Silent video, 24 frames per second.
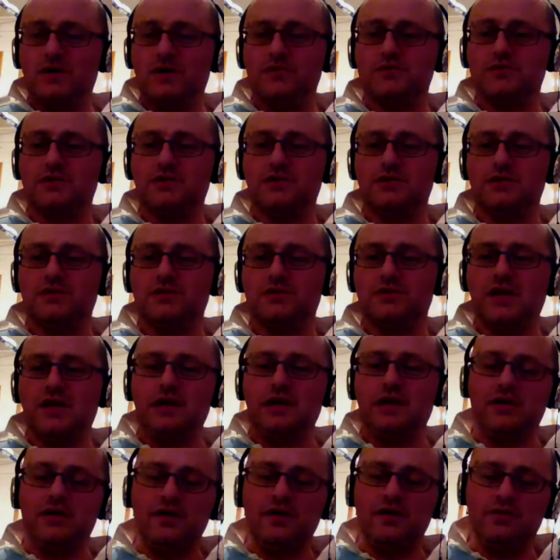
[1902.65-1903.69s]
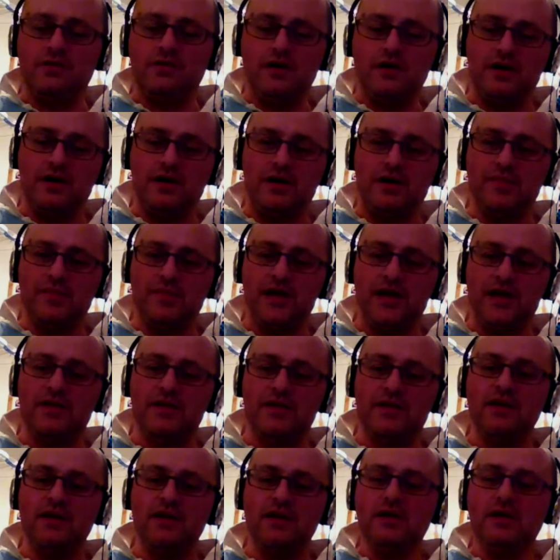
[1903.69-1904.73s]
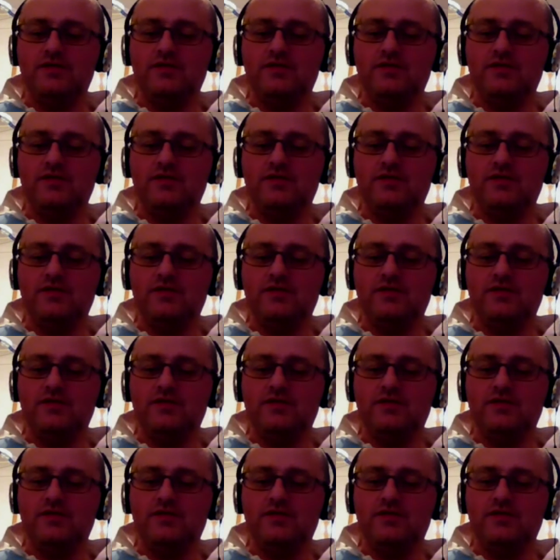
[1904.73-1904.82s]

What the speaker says: So thank you, Andy,